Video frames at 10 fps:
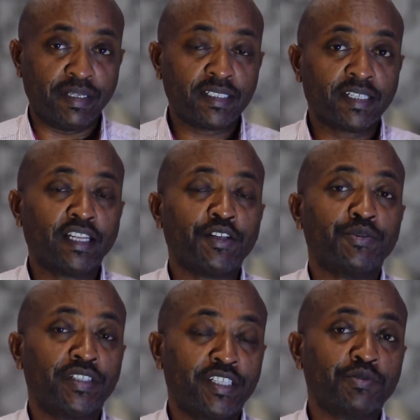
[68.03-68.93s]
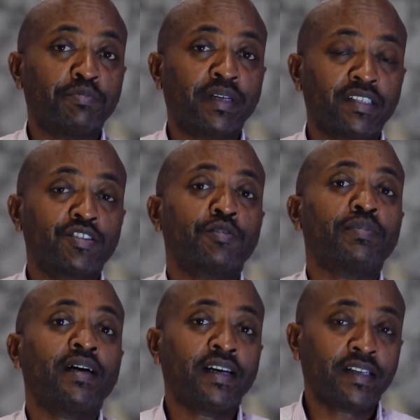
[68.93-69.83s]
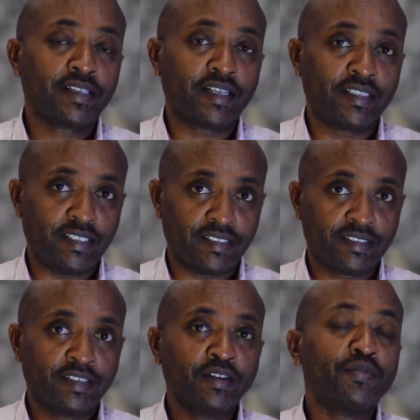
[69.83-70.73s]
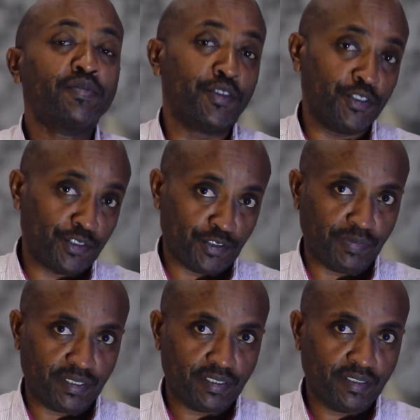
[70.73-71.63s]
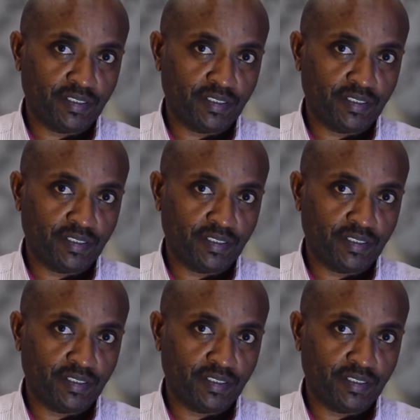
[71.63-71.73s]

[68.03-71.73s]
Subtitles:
Basically, you will need to brainstorm 100 ideas for your topic.